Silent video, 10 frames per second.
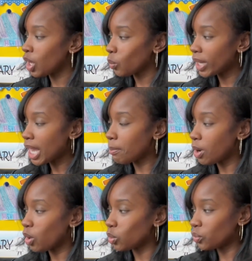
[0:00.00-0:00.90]
We come
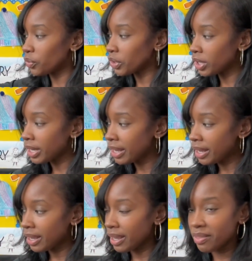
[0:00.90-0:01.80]
over
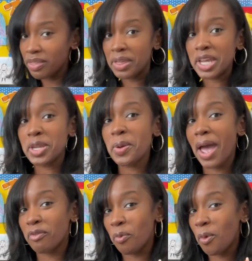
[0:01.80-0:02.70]
and then you
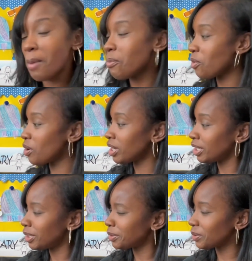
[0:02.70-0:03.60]
have one
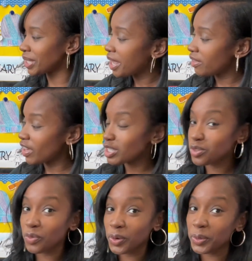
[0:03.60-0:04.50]
more little line that's
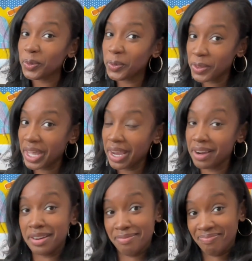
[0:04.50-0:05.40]
vertical
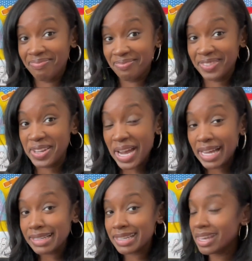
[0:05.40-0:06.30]
there. Do you
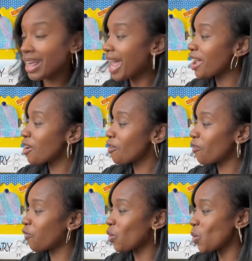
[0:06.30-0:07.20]
guys see that?
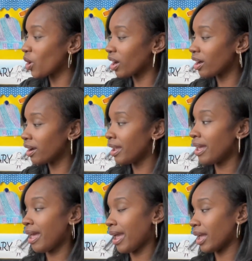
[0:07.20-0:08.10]
Four.
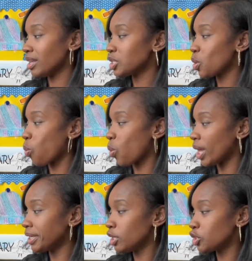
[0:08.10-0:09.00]
And
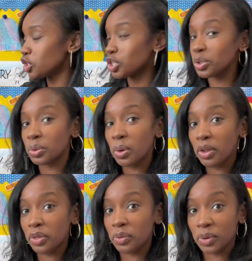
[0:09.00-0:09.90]
one, two,
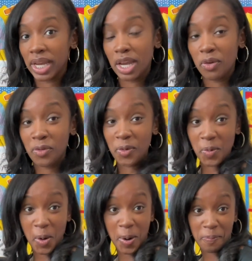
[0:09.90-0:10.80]
three,
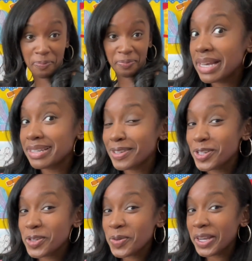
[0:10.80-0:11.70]
four. Guys
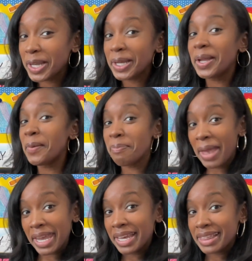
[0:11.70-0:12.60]
enjoying
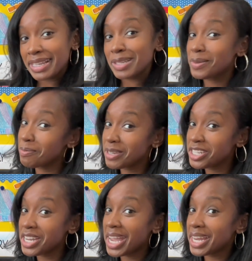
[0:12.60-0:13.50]
making this with Miss
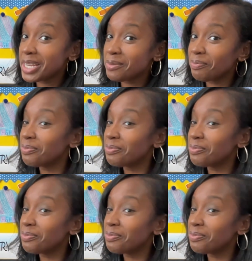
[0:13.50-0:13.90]
Shannon?